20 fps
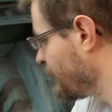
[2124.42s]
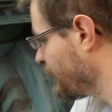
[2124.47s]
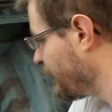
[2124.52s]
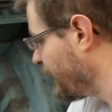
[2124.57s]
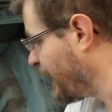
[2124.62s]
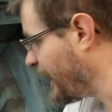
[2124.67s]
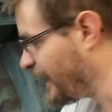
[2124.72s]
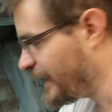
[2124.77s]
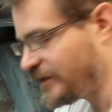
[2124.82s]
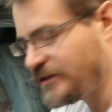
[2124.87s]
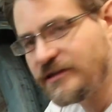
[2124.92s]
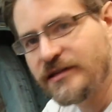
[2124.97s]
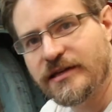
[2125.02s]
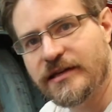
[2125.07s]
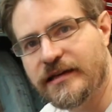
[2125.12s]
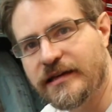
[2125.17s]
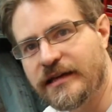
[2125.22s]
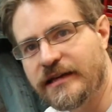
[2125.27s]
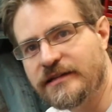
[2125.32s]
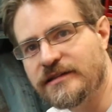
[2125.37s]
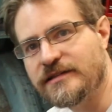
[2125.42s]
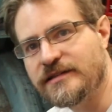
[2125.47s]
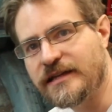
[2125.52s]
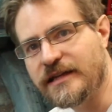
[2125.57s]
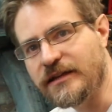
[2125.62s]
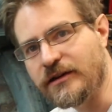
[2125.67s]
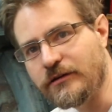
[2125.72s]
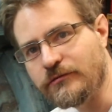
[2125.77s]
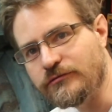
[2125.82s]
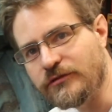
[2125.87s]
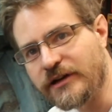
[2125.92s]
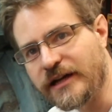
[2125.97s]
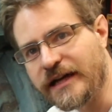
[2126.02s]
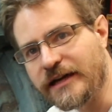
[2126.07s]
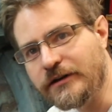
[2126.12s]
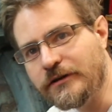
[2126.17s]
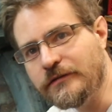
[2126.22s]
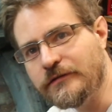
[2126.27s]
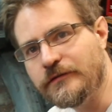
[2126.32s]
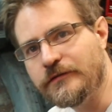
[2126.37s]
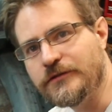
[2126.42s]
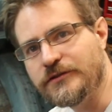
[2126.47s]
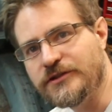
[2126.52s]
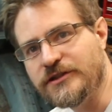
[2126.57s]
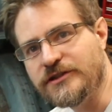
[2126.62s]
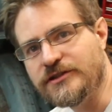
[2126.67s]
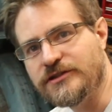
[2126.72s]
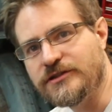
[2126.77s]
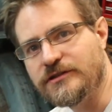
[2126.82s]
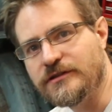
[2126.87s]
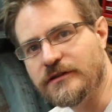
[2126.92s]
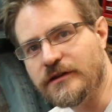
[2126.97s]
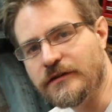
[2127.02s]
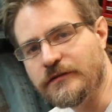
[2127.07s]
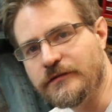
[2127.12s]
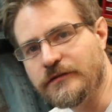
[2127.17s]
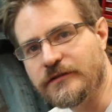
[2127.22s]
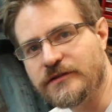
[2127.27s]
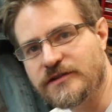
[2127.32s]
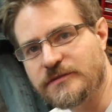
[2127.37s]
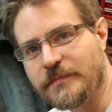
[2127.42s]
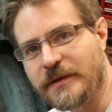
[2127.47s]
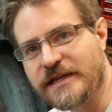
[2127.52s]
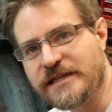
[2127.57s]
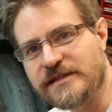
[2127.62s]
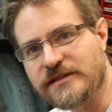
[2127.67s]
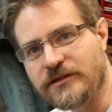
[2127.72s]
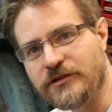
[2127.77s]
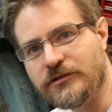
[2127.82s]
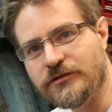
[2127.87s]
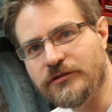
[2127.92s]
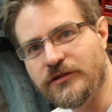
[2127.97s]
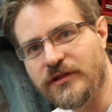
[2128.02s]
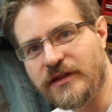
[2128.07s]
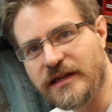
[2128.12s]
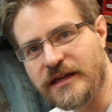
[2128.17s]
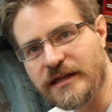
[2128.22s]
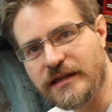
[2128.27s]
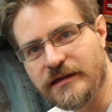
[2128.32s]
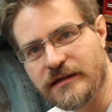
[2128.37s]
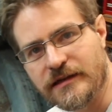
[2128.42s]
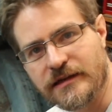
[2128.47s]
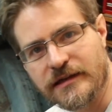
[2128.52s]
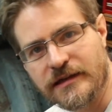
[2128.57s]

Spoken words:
And as I said, I've run out of space on the